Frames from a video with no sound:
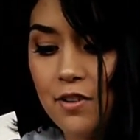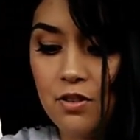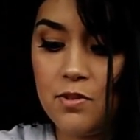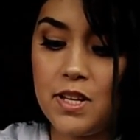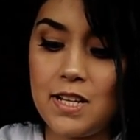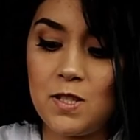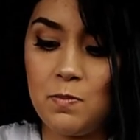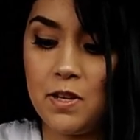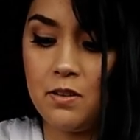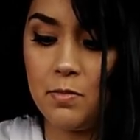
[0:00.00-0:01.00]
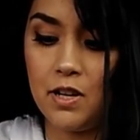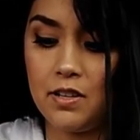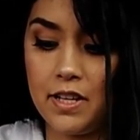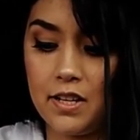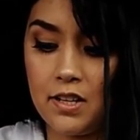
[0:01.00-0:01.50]
Normally I spent about
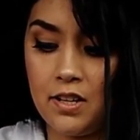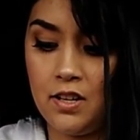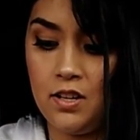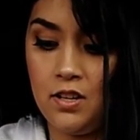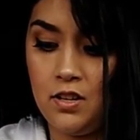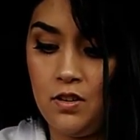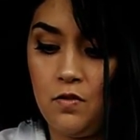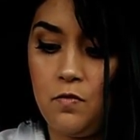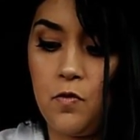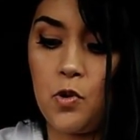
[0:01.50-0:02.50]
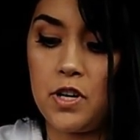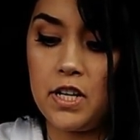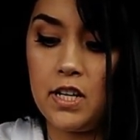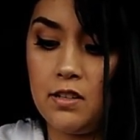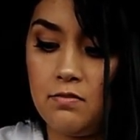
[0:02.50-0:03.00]
like
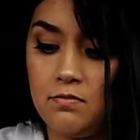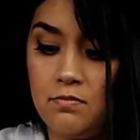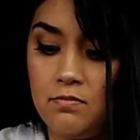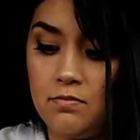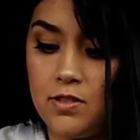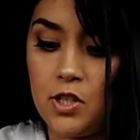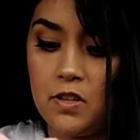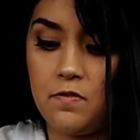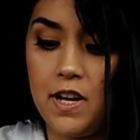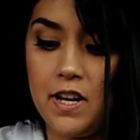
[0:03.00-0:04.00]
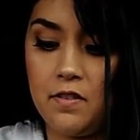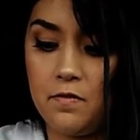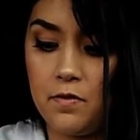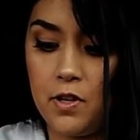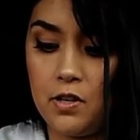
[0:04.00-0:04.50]
$40, $35
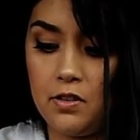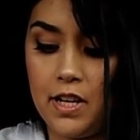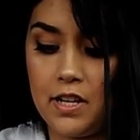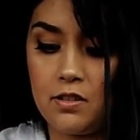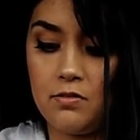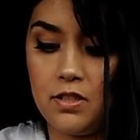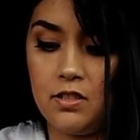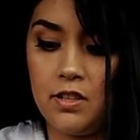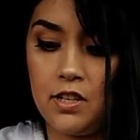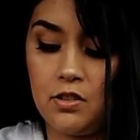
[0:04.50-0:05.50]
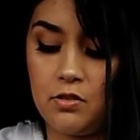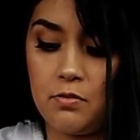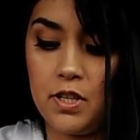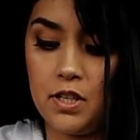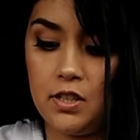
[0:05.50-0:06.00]
on like only like
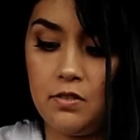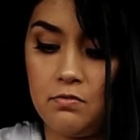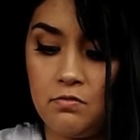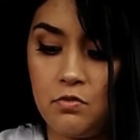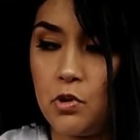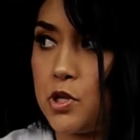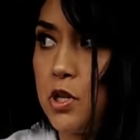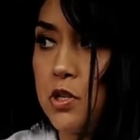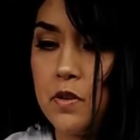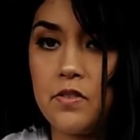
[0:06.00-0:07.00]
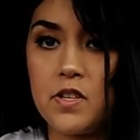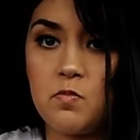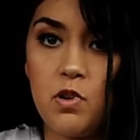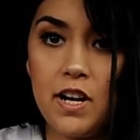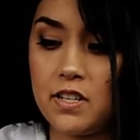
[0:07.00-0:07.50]
3-4 shirts around this
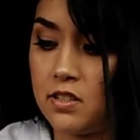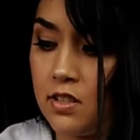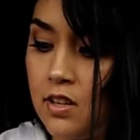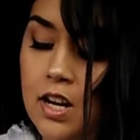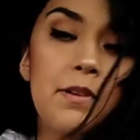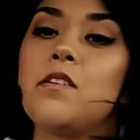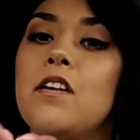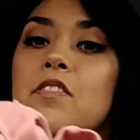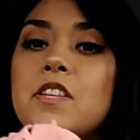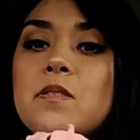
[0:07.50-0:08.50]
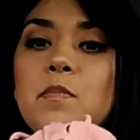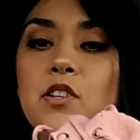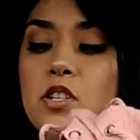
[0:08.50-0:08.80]
price. I mean, around this much